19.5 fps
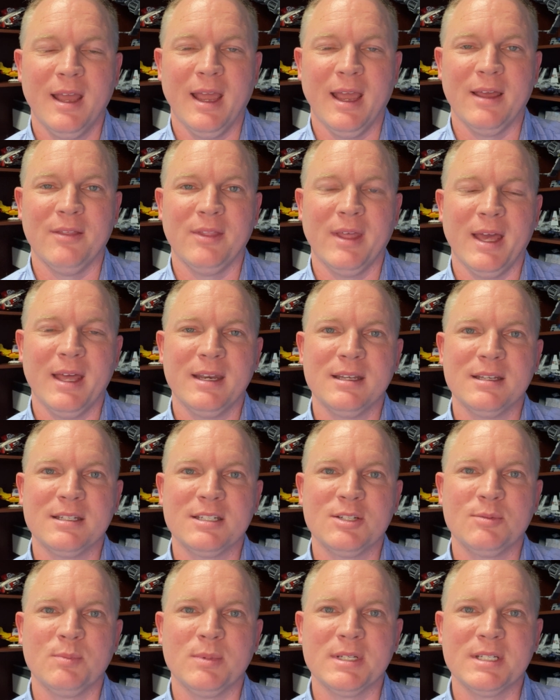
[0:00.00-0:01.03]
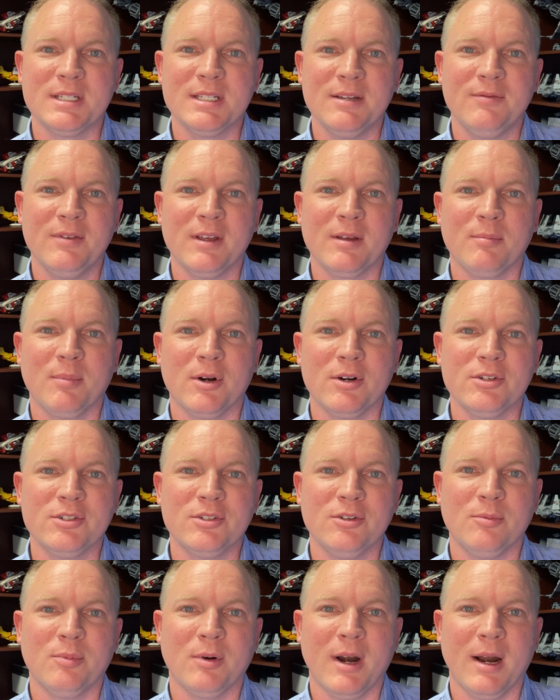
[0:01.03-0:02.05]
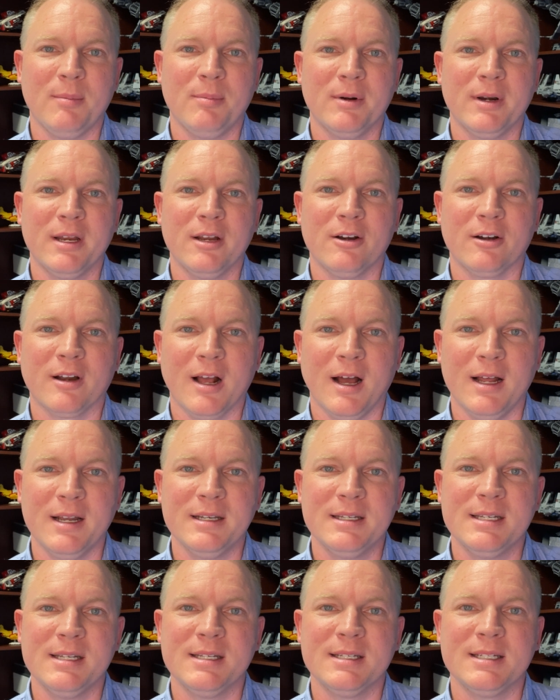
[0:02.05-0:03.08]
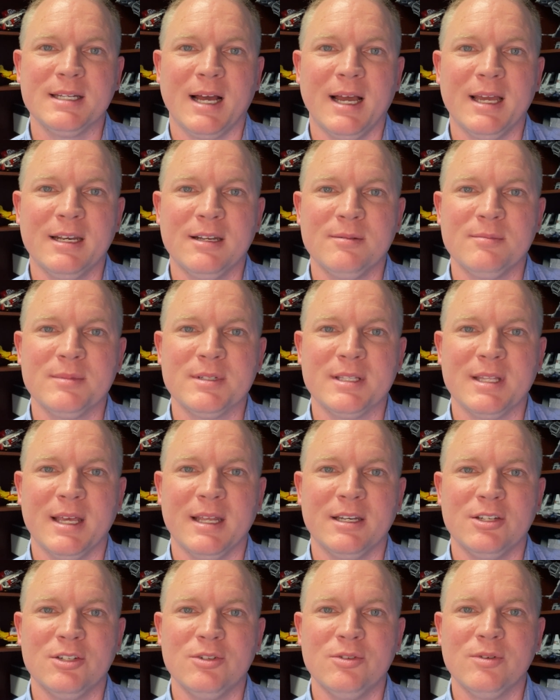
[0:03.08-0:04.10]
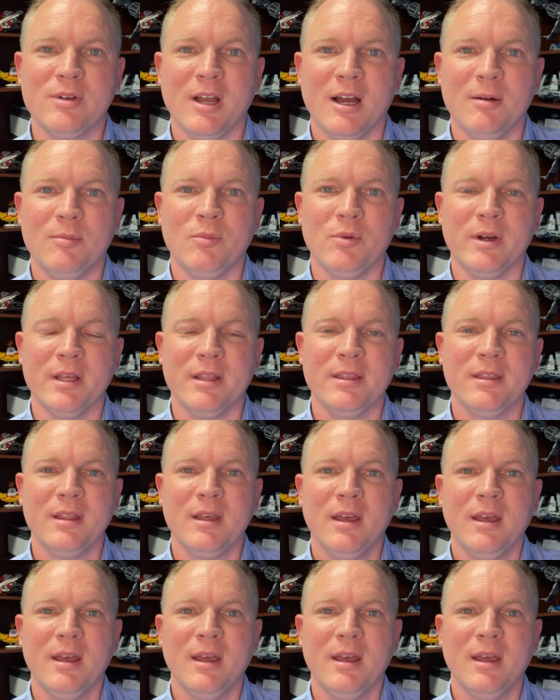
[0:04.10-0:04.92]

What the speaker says: and that is specific personal property or contents items that do come with